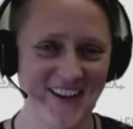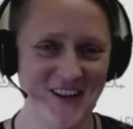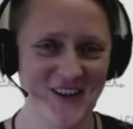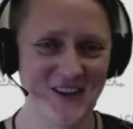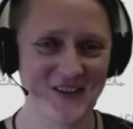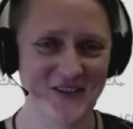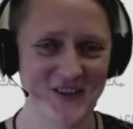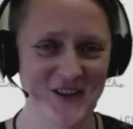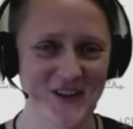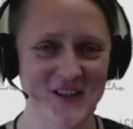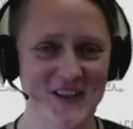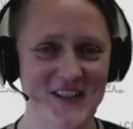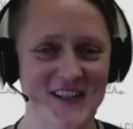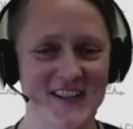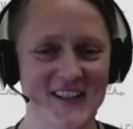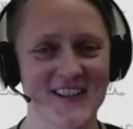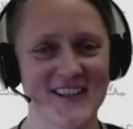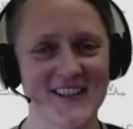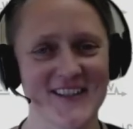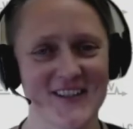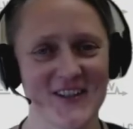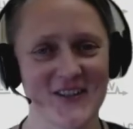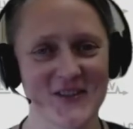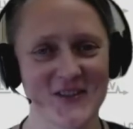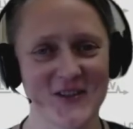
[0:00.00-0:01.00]
Of course, it
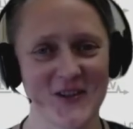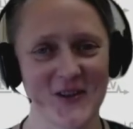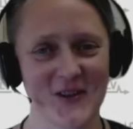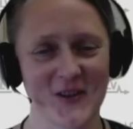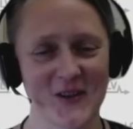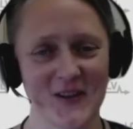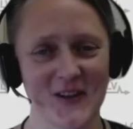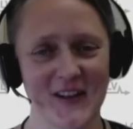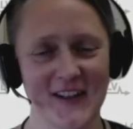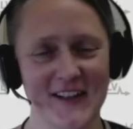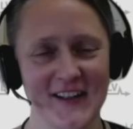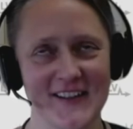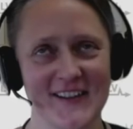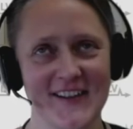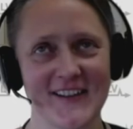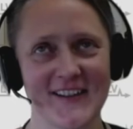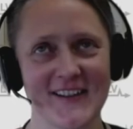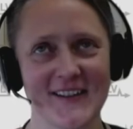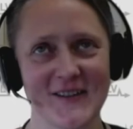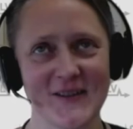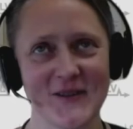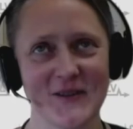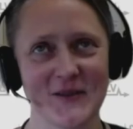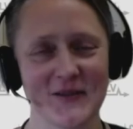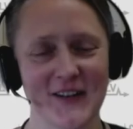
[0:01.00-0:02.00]
is also related
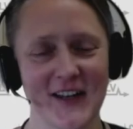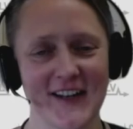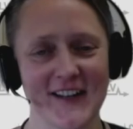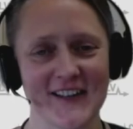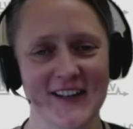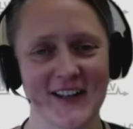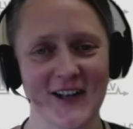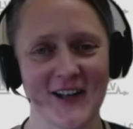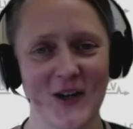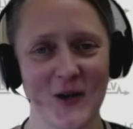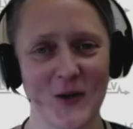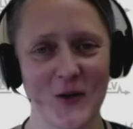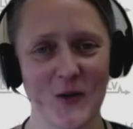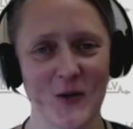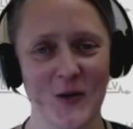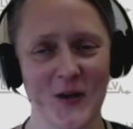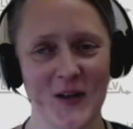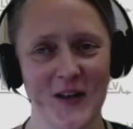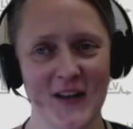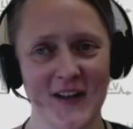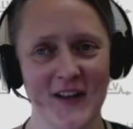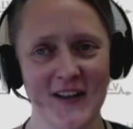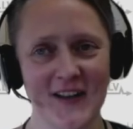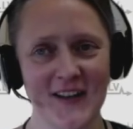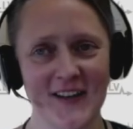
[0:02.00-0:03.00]
to the fact how
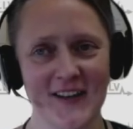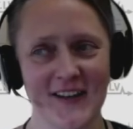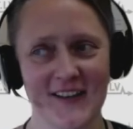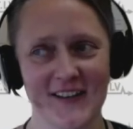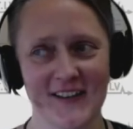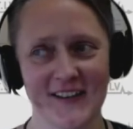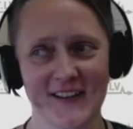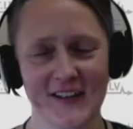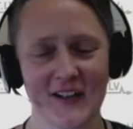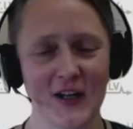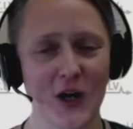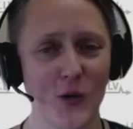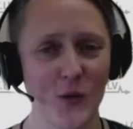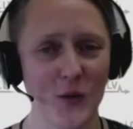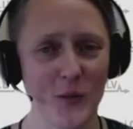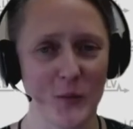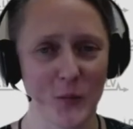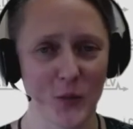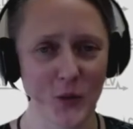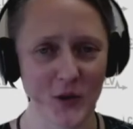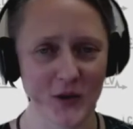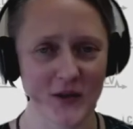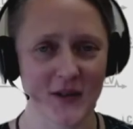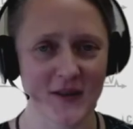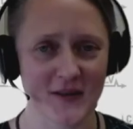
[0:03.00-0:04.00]

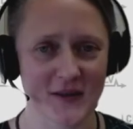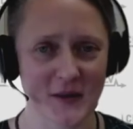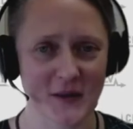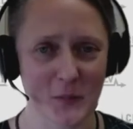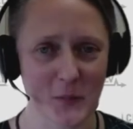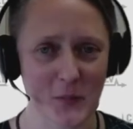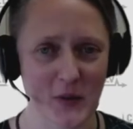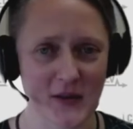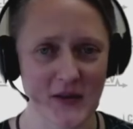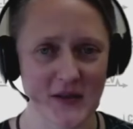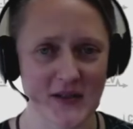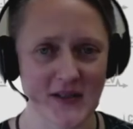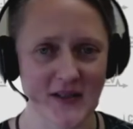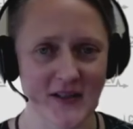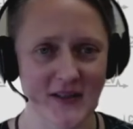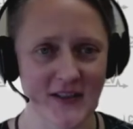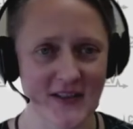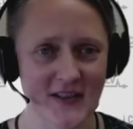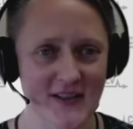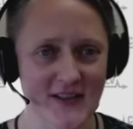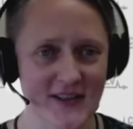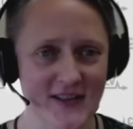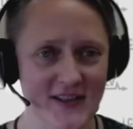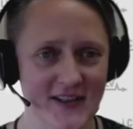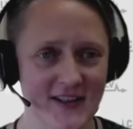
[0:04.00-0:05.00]
important the person
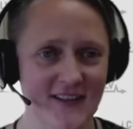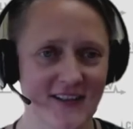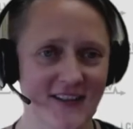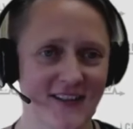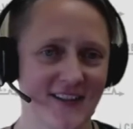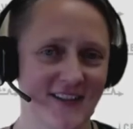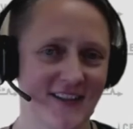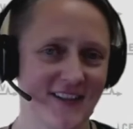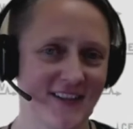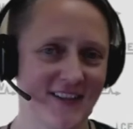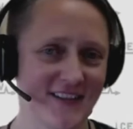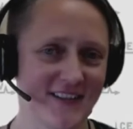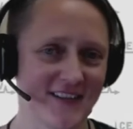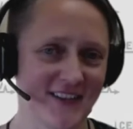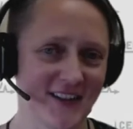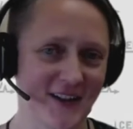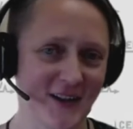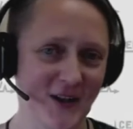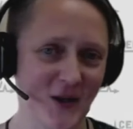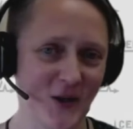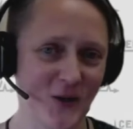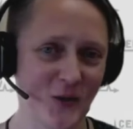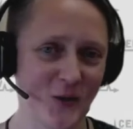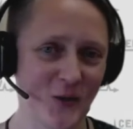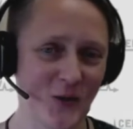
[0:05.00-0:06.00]
is,
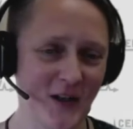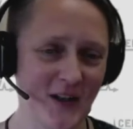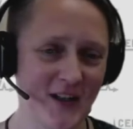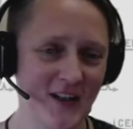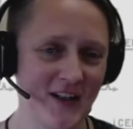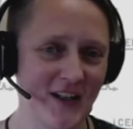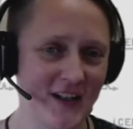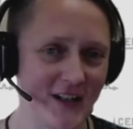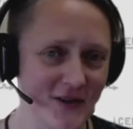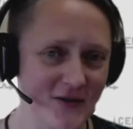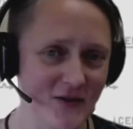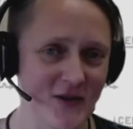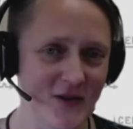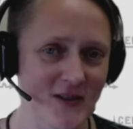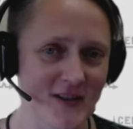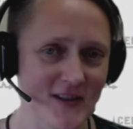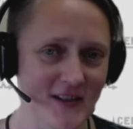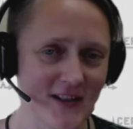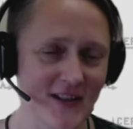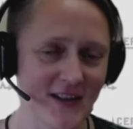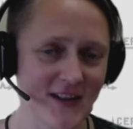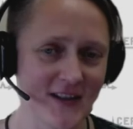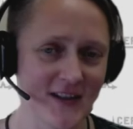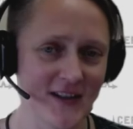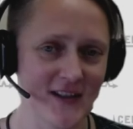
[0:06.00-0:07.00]
how
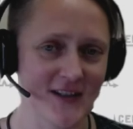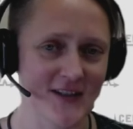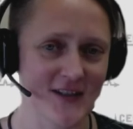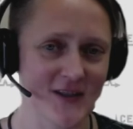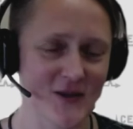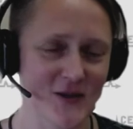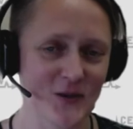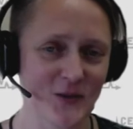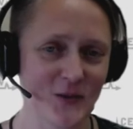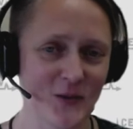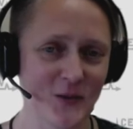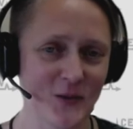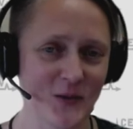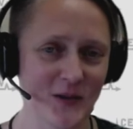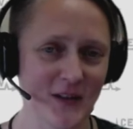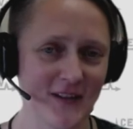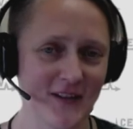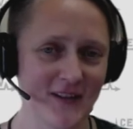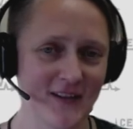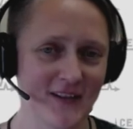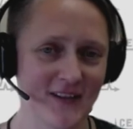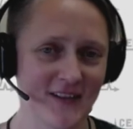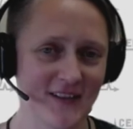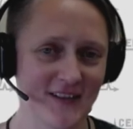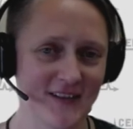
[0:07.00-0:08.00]
interesting it is to,
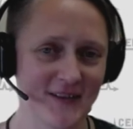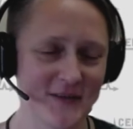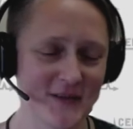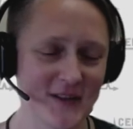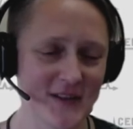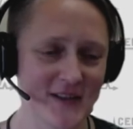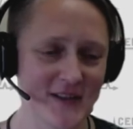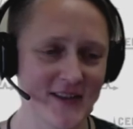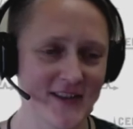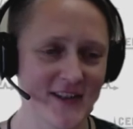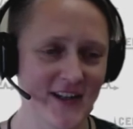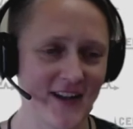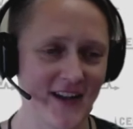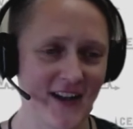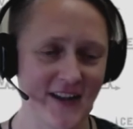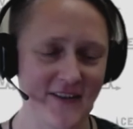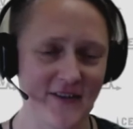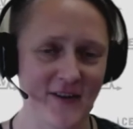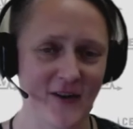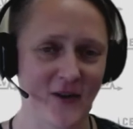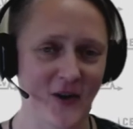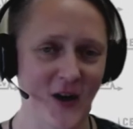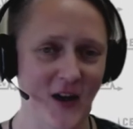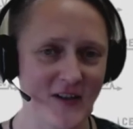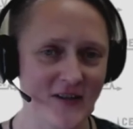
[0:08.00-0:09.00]

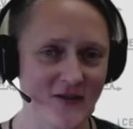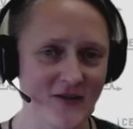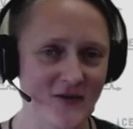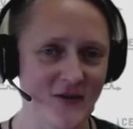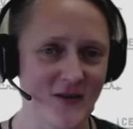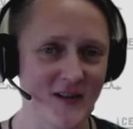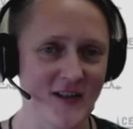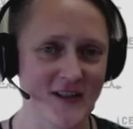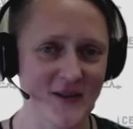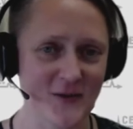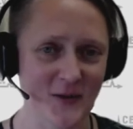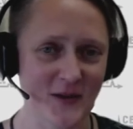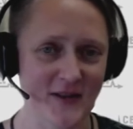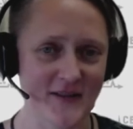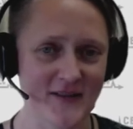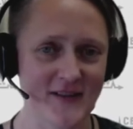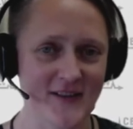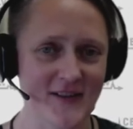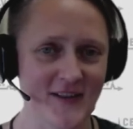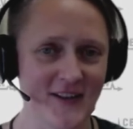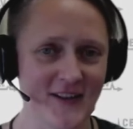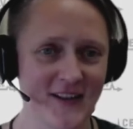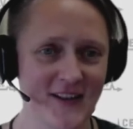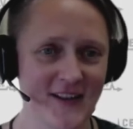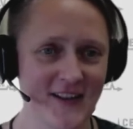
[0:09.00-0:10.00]
other countries, to
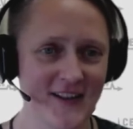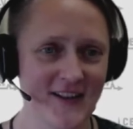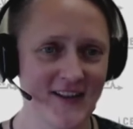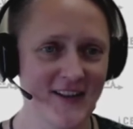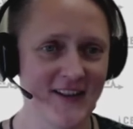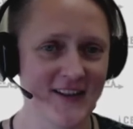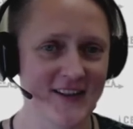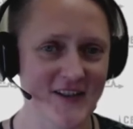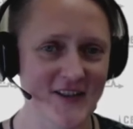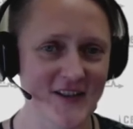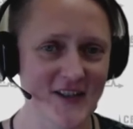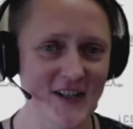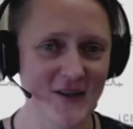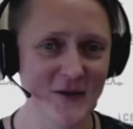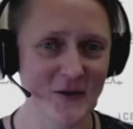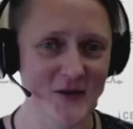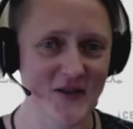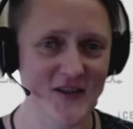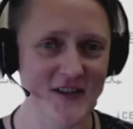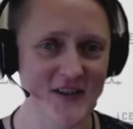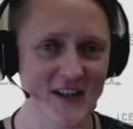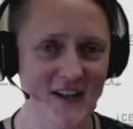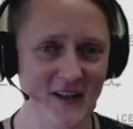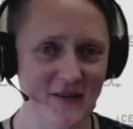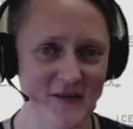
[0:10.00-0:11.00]
other secret
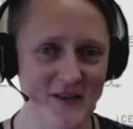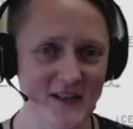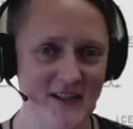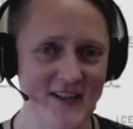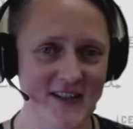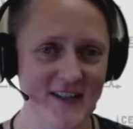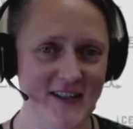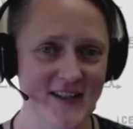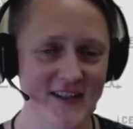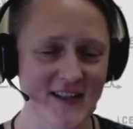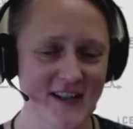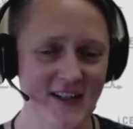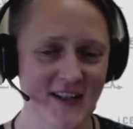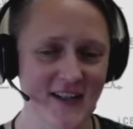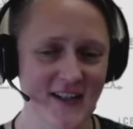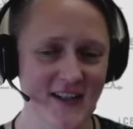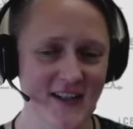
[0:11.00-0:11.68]
services.